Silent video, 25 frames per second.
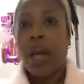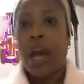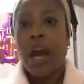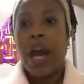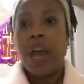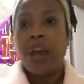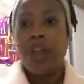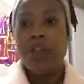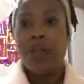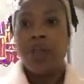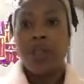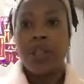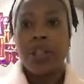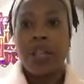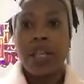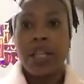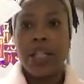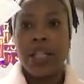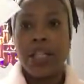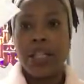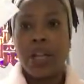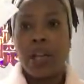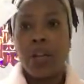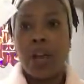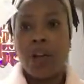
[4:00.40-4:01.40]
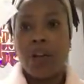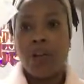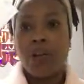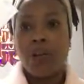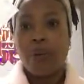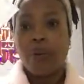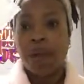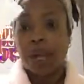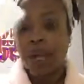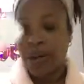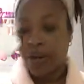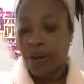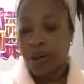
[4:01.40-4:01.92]
I use these cloths
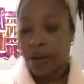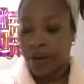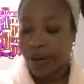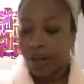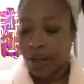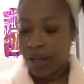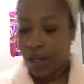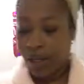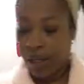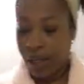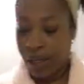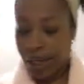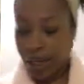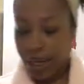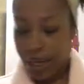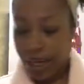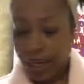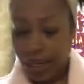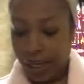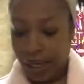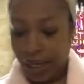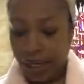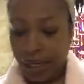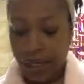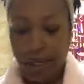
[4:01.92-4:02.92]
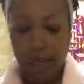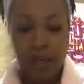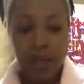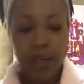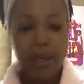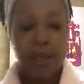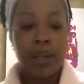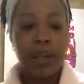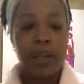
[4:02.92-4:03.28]
right here, and